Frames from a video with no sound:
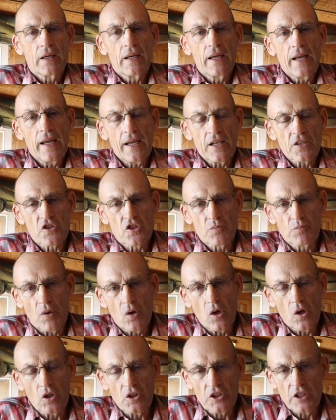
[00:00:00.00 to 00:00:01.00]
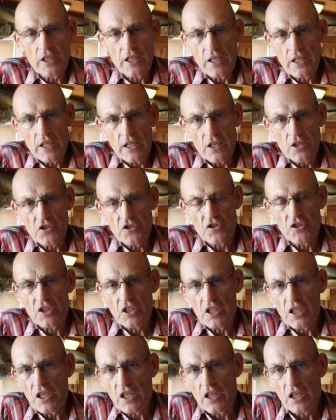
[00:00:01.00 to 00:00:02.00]
And spalting is
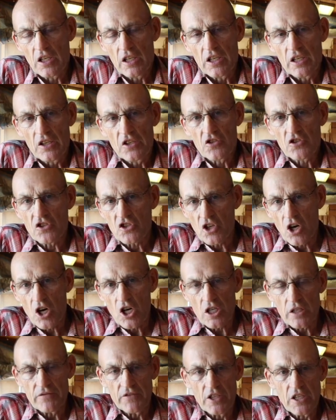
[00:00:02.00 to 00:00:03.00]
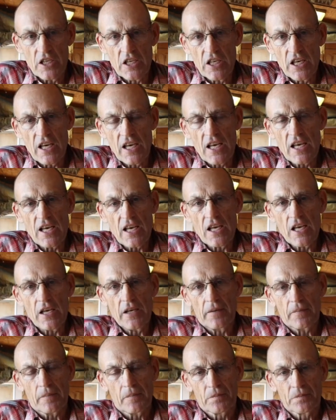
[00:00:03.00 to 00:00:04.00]
the start of decay.